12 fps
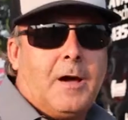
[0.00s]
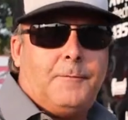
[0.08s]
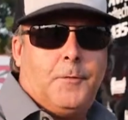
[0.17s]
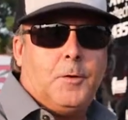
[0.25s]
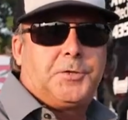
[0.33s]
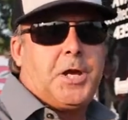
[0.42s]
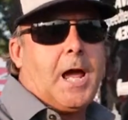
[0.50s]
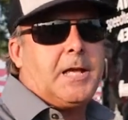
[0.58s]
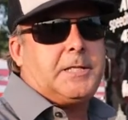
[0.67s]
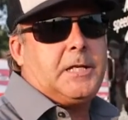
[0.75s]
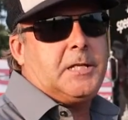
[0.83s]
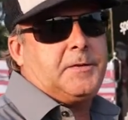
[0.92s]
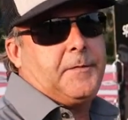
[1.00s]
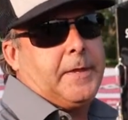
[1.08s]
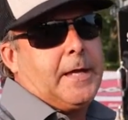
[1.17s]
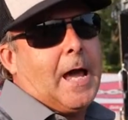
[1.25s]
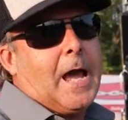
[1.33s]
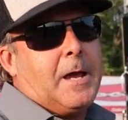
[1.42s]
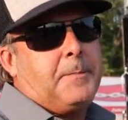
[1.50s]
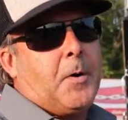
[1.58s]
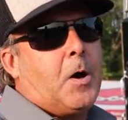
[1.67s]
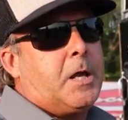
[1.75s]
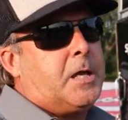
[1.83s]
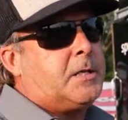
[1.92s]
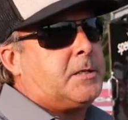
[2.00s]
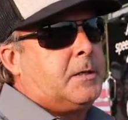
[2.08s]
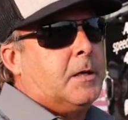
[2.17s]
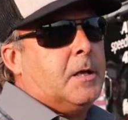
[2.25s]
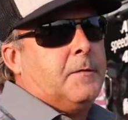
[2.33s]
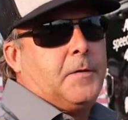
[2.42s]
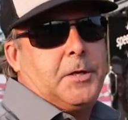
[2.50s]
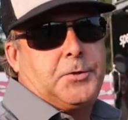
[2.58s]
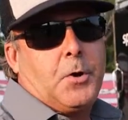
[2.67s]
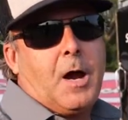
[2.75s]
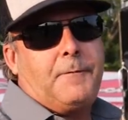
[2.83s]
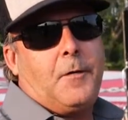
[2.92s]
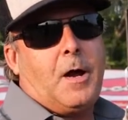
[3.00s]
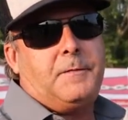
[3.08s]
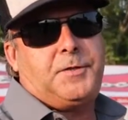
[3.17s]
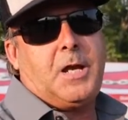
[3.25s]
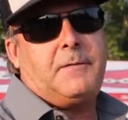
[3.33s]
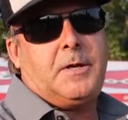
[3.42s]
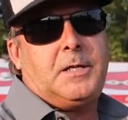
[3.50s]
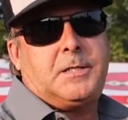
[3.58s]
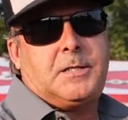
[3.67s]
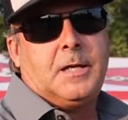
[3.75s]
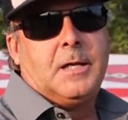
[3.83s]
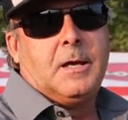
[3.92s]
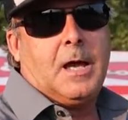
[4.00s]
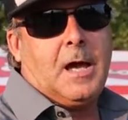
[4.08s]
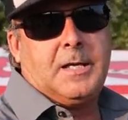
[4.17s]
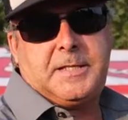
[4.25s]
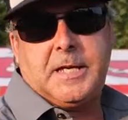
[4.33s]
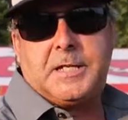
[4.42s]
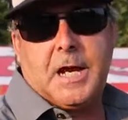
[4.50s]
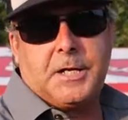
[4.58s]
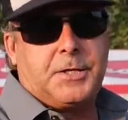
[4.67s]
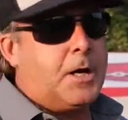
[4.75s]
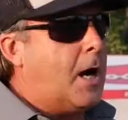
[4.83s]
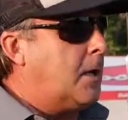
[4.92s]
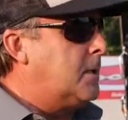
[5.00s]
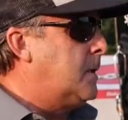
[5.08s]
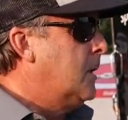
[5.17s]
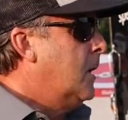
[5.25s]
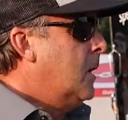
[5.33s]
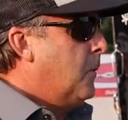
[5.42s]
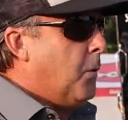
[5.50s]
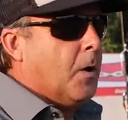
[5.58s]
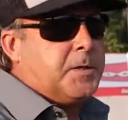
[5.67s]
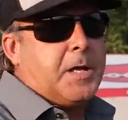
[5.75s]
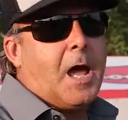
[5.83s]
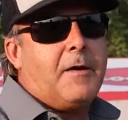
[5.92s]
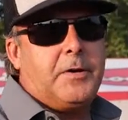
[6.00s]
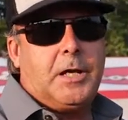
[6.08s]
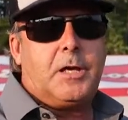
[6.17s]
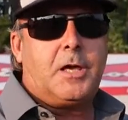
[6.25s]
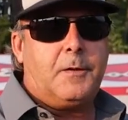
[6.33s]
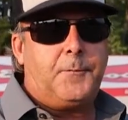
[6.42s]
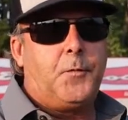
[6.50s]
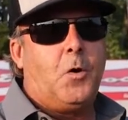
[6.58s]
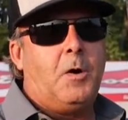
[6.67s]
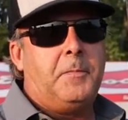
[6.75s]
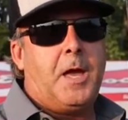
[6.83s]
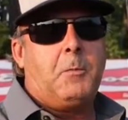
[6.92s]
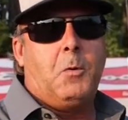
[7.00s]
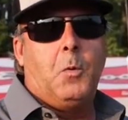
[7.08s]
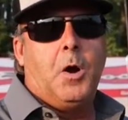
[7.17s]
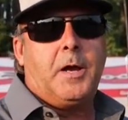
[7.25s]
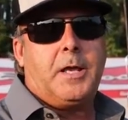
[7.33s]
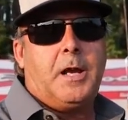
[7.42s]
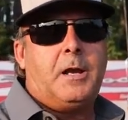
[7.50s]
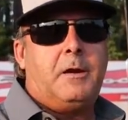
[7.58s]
our full chassis, for the A-bodies, for the Tri-5 Chevys, C10 trucks. We also have it in kit form that will work in